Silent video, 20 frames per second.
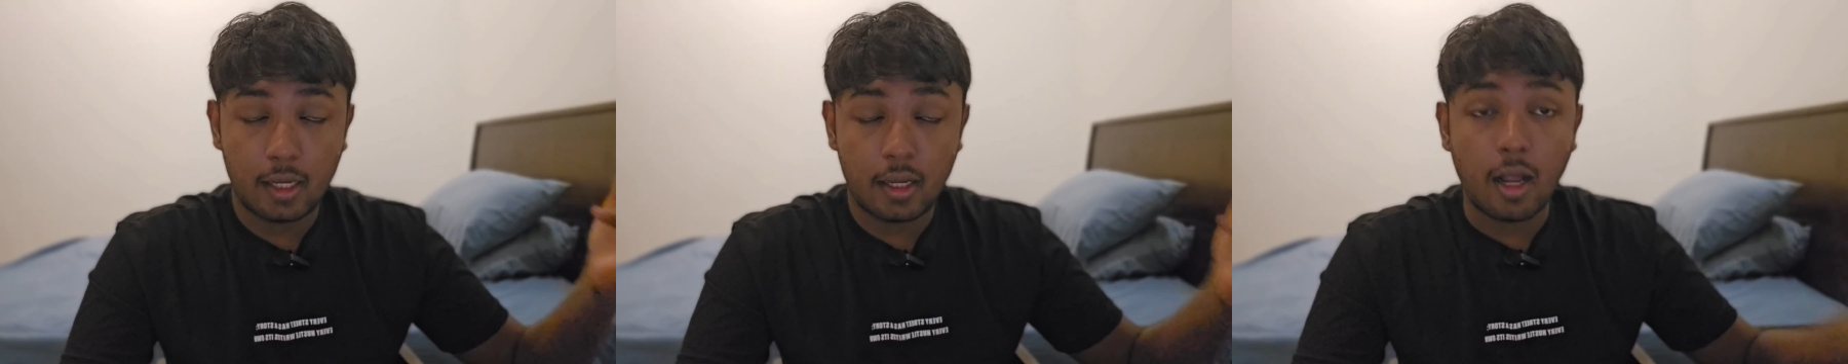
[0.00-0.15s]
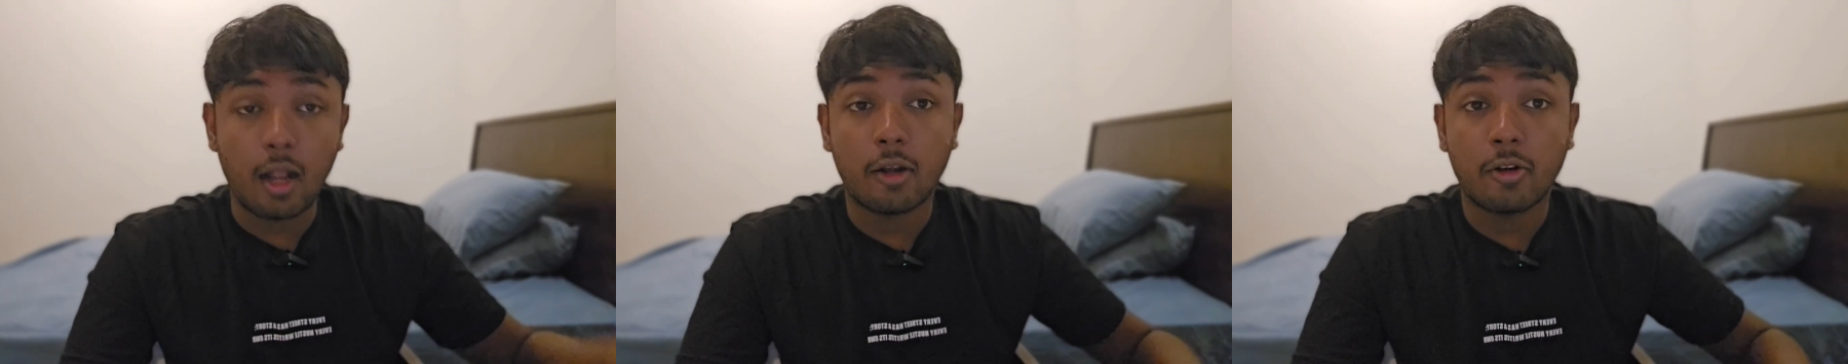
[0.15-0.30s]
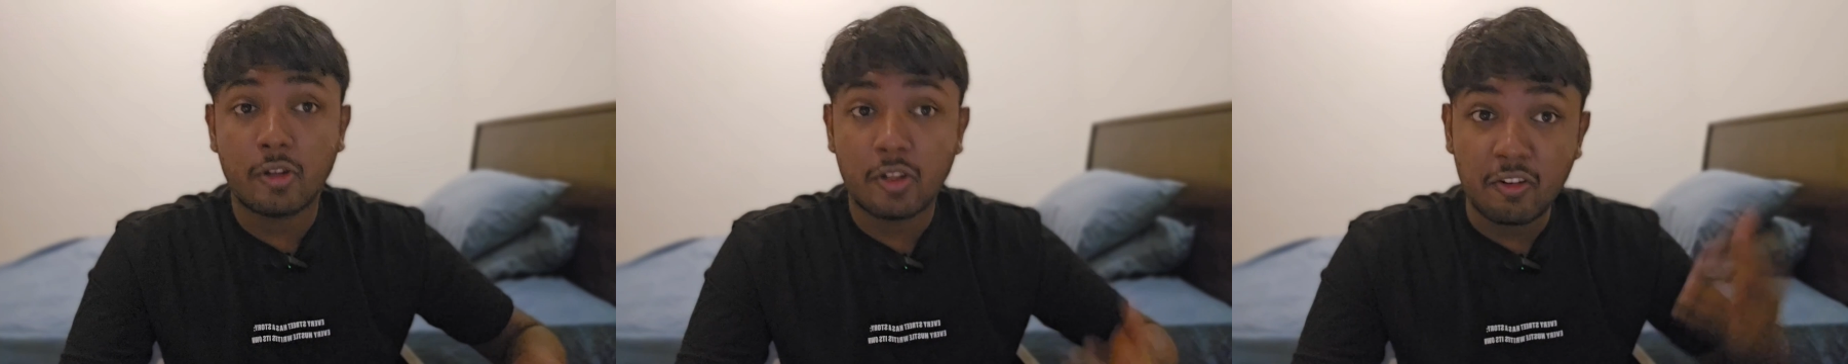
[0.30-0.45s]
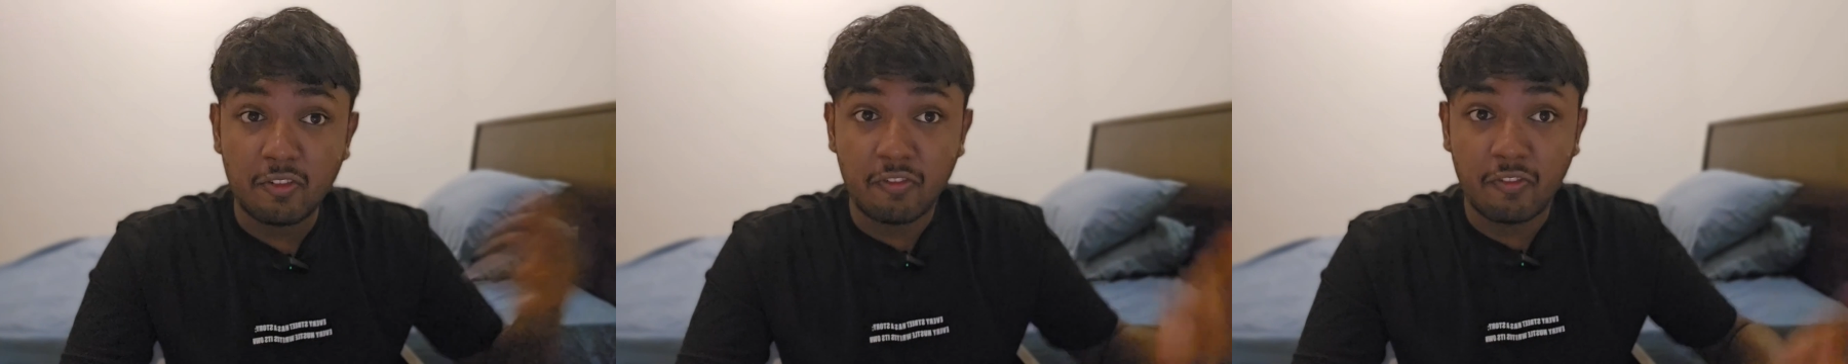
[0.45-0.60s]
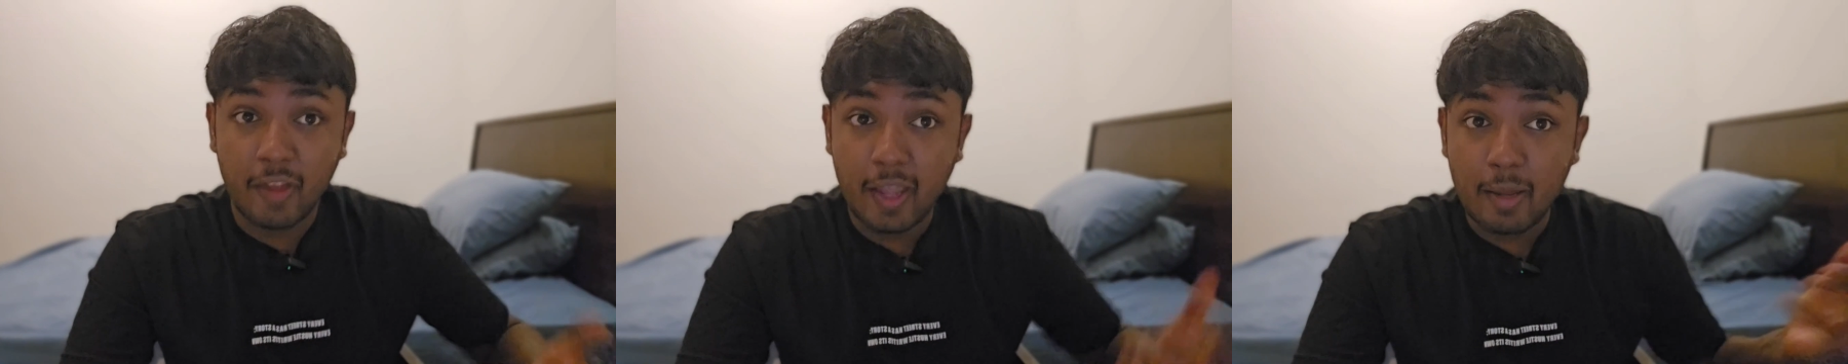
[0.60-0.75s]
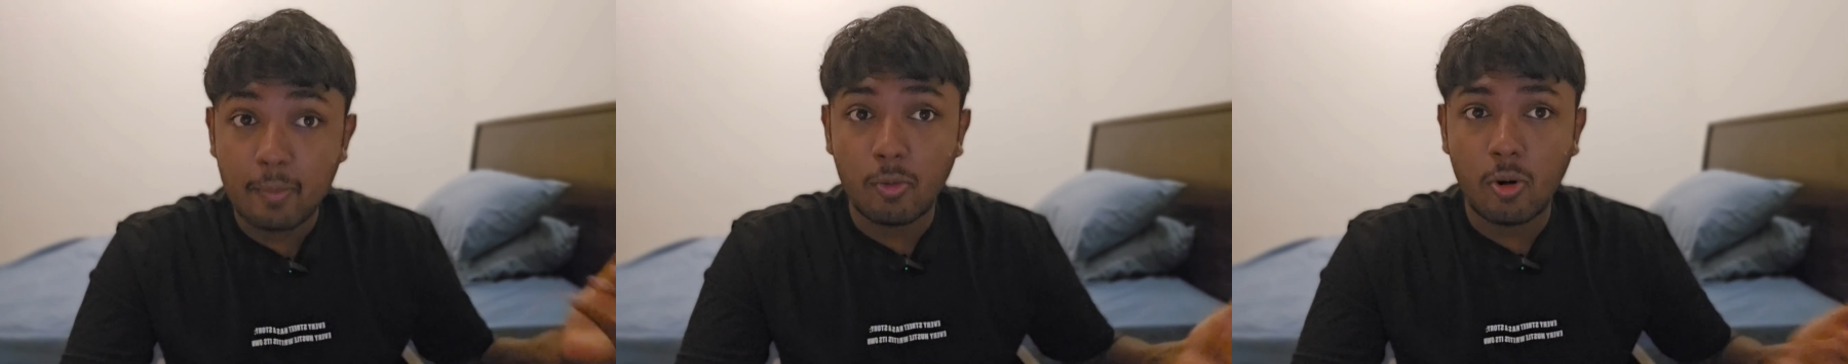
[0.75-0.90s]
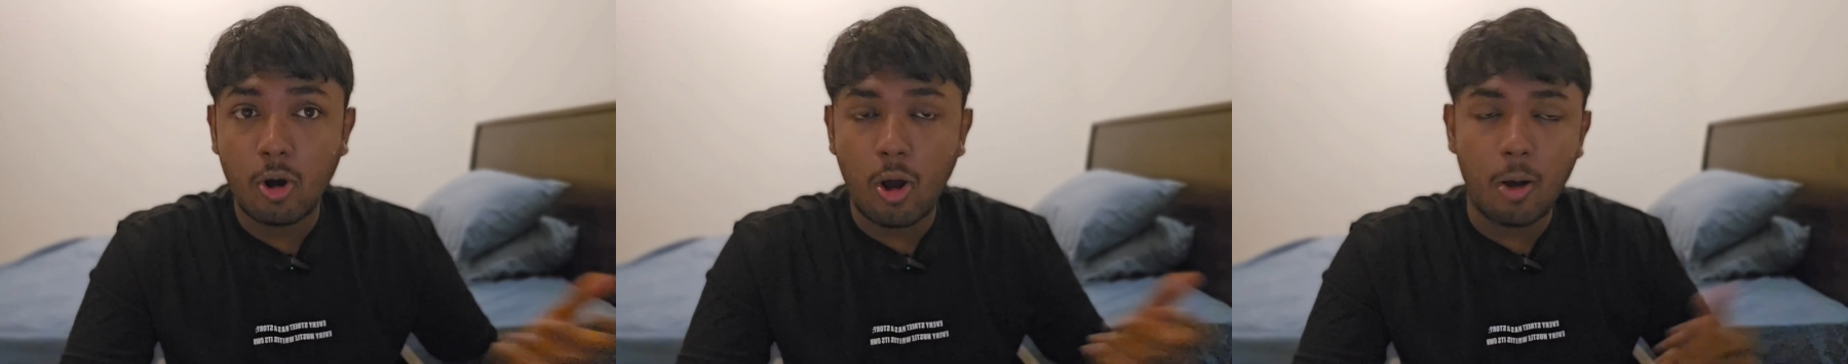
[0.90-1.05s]
country
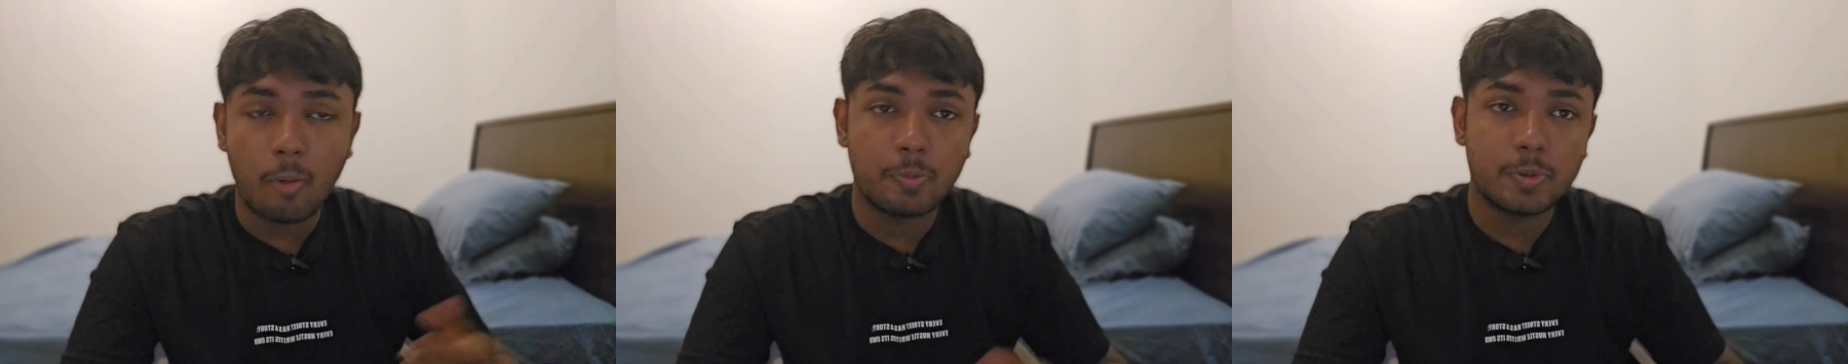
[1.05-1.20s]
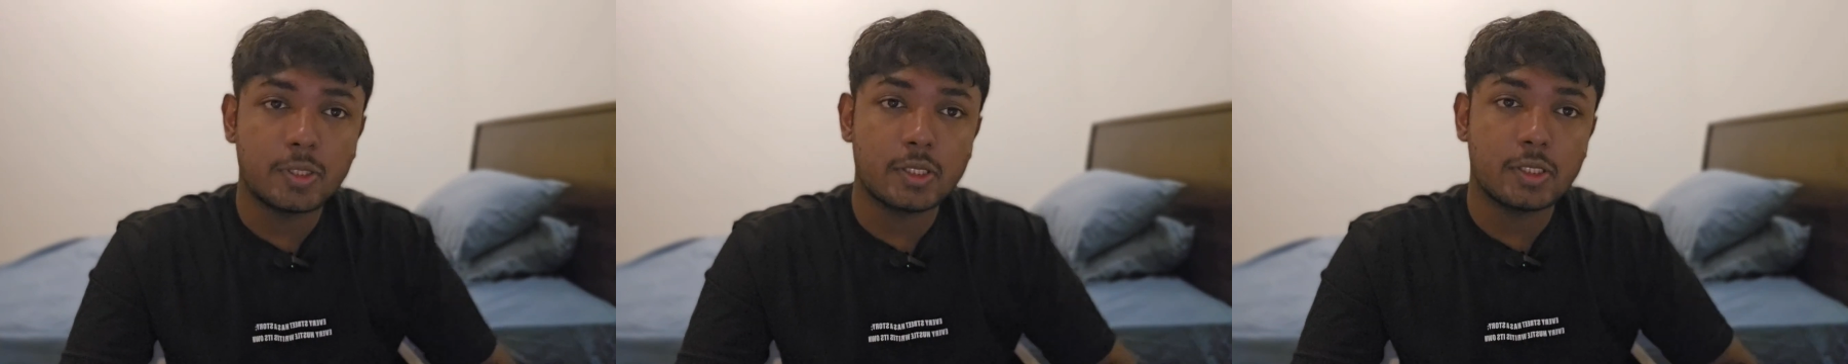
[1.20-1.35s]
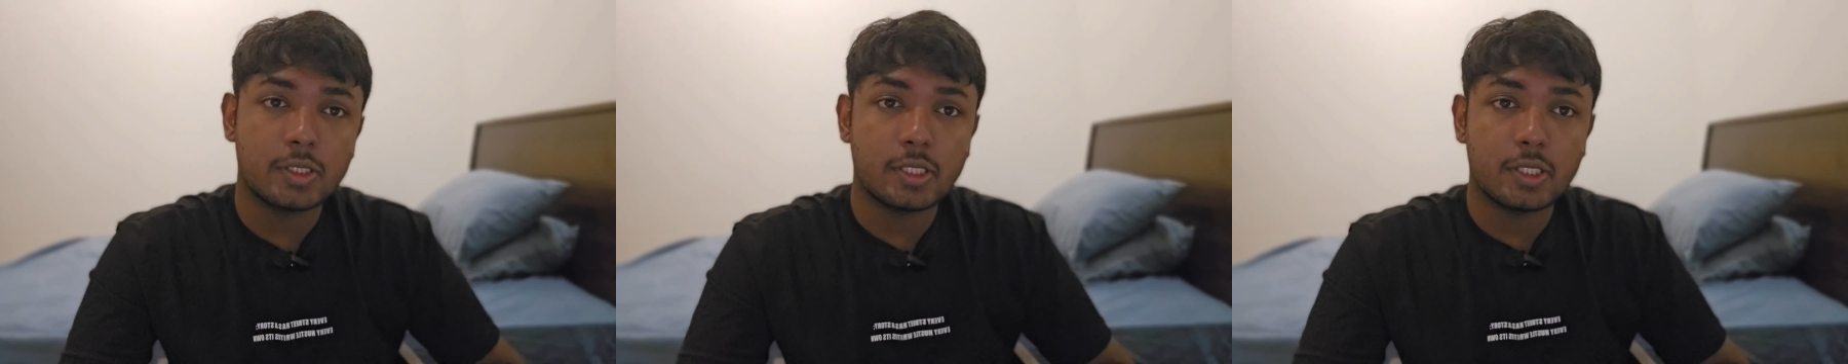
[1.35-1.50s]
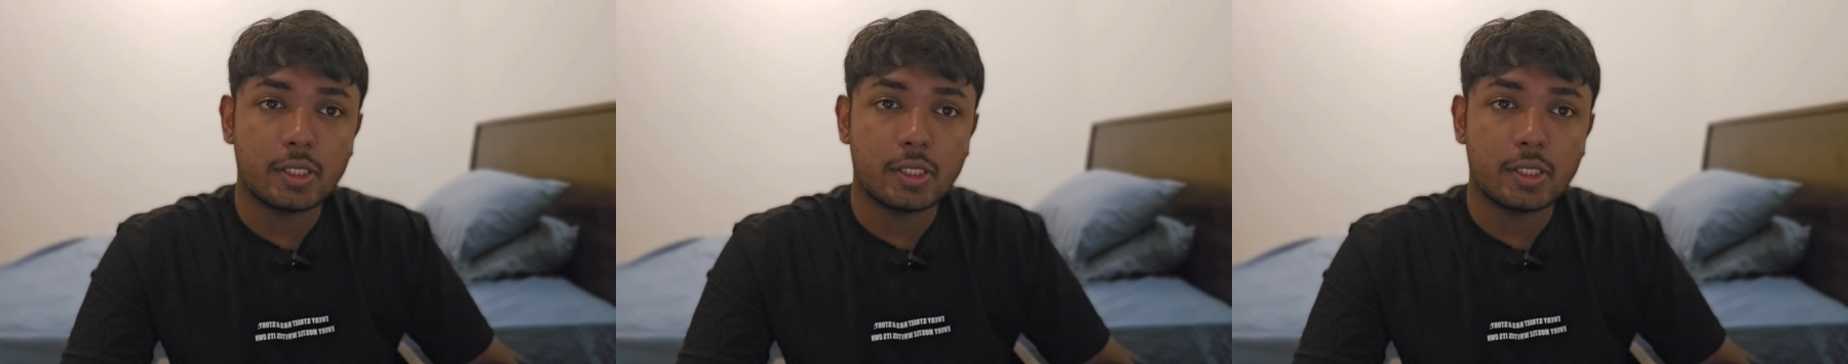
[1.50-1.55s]
way more options